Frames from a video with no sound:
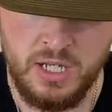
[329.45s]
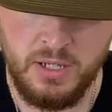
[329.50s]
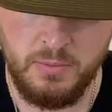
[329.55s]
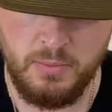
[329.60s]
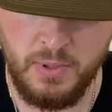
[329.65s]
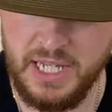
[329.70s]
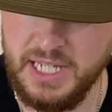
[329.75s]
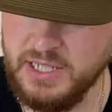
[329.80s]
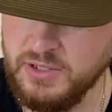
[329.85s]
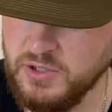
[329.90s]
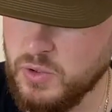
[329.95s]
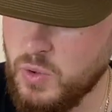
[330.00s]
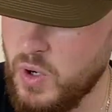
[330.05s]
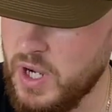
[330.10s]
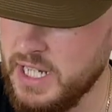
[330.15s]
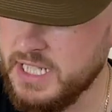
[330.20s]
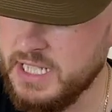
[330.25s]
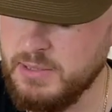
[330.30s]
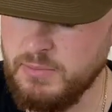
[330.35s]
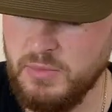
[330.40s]
but it was quite
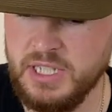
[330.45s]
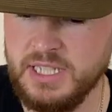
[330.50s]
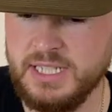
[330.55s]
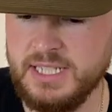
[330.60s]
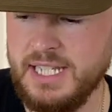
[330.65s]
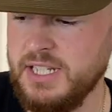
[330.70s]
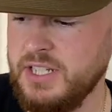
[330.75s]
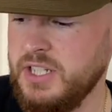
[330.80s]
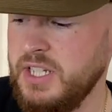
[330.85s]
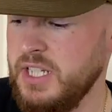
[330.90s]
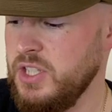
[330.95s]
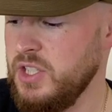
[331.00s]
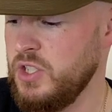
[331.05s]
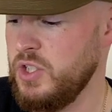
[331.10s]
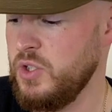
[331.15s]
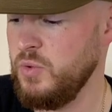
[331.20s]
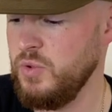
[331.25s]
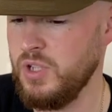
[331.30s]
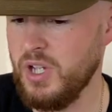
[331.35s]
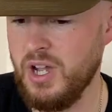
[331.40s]
a similar stitching
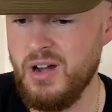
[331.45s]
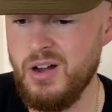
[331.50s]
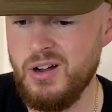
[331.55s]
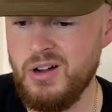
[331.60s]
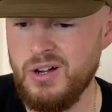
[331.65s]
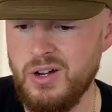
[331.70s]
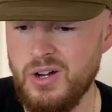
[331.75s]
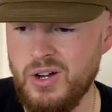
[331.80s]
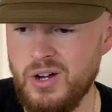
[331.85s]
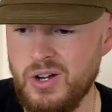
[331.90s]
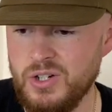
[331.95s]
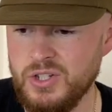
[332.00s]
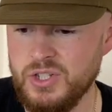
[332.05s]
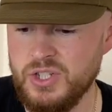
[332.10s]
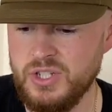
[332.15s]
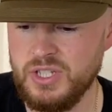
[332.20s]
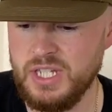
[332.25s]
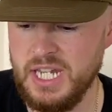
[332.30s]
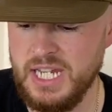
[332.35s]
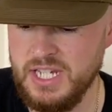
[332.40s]
to the
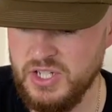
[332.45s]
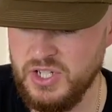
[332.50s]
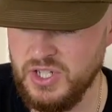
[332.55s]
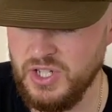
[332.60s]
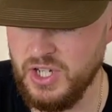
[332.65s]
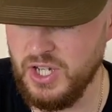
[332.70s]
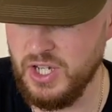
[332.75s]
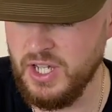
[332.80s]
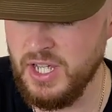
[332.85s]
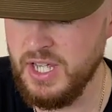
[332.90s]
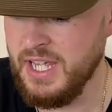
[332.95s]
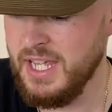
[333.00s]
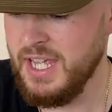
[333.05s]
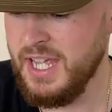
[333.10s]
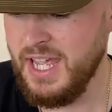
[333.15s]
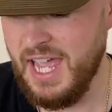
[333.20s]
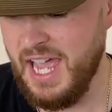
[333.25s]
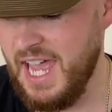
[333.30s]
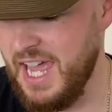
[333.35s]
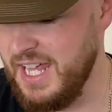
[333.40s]
Carhartt t-shirt.
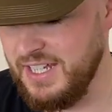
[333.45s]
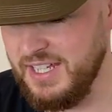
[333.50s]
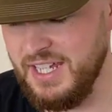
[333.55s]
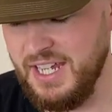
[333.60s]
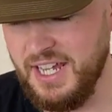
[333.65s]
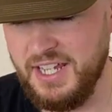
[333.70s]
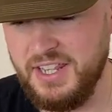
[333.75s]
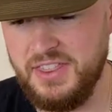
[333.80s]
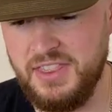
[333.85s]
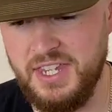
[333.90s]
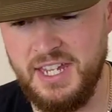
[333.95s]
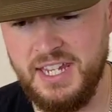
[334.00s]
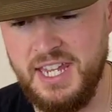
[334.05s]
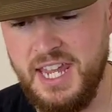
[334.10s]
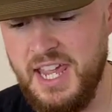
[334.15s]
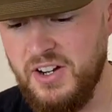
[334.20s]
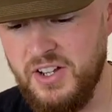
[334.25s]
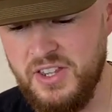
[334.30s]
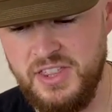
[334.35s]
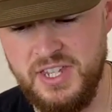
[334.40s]
And
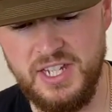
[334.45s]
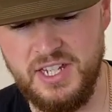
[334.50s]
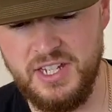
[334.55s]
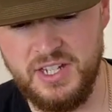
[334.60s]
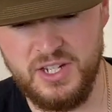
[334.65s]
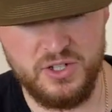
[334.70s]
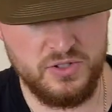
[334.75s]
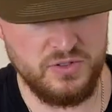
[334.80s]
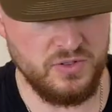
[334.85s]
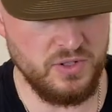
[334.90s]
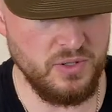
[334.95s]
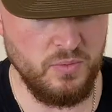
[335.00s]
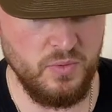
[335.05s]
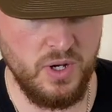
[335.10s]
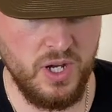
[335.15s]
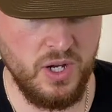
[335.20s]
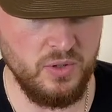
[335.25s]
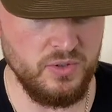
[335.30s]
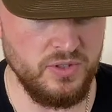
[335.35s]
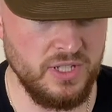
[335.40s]
again, I think it goes really
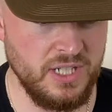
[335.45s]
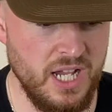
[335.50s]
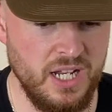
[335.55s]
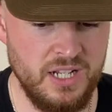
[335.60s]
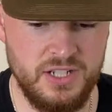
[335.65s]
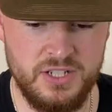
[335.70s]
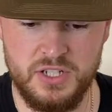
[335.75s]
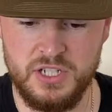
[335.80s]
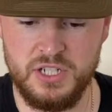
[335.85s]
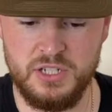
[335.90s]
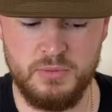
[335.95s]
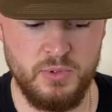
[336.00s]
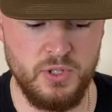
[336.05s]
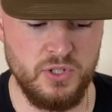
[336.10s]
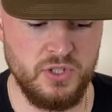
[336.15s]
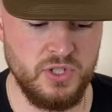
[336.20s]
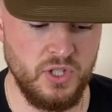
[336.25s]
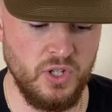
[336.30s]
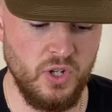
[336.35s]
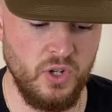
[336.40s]
well. The colour
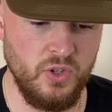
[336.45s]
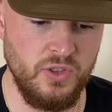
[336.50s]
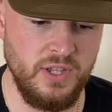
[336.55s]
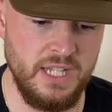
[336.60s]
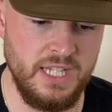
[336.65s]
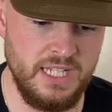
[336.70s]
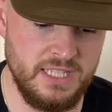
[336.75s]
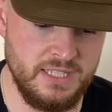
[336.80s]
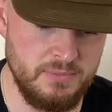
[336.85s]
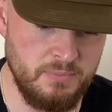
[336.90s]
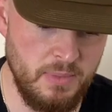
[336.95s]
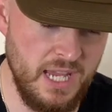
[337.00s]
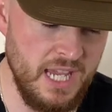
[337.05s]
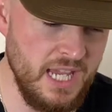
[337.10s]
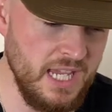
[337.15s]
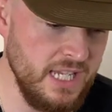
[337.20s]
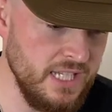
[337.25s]
distribution on this pair